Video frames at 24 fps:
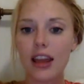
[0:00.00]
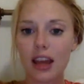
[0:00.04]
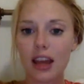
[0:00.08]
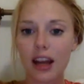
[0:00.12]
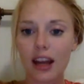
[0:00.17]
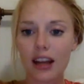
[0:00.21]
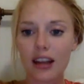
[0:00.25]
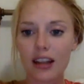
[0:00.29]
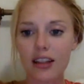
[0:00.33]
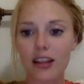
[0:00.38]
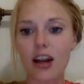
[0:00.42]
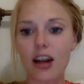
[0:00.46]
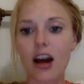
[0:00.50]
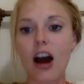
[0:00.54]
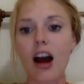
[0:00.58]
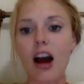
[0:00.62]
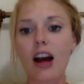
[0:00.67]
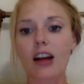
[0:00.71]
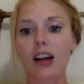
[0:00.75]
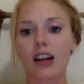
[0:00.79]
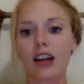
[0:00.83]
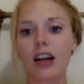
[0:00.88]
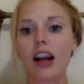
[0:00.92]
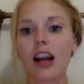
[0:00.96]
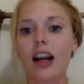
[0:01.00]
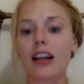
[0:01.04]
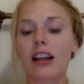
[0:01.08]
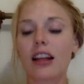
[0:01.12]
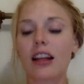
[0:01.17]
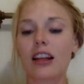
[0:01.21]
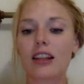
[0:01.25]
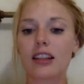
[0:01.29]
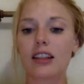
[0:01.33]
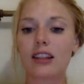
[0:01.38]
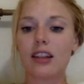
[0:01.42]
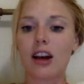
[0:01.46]
that is not correct
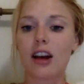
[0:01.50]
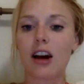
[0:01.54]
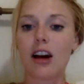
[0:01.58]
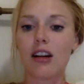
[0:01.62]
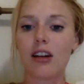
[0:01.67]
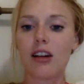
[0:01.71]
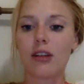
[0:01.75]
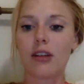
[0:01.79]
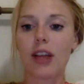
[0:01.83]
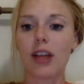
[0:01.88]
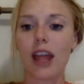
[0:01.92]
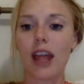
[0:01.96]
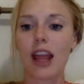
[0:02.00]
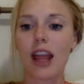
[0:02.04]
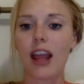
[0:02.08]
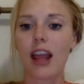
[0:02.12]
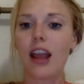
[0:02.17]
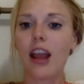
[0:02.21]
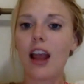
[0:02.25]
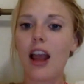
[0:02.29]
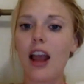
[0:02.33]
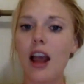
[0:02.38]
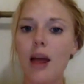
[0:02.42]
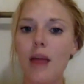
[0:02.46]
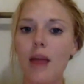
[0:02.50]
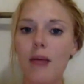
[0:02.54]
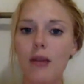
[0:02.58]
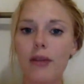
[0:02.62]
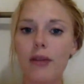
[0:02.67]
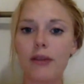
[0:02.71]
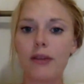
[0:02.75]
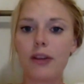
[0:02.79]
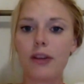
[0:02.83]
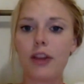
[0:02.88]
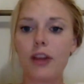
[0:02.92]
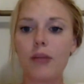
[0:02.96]
that's not okay
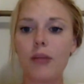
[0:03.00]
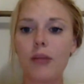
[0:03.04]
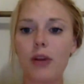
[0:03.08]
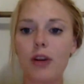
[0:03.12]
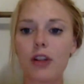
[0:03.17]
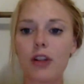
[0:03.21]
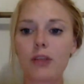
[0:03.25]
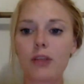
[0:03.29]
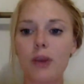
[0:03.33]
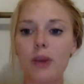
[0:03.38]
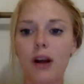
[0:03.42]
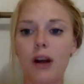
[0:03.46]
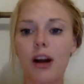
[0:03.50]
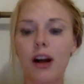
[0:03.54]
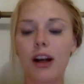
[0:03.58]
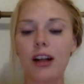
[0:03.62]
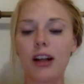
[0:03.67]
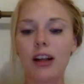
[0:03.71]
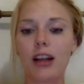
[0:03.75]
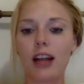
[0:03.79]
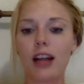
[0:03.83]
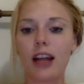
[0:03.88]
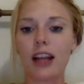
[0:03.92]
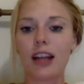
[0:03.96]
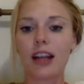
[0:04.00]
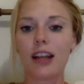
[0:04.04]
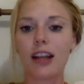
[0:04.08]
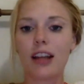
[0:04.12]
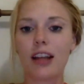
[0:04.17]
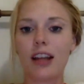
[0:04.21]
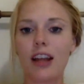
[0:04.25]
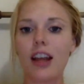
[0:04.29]
but for the most part like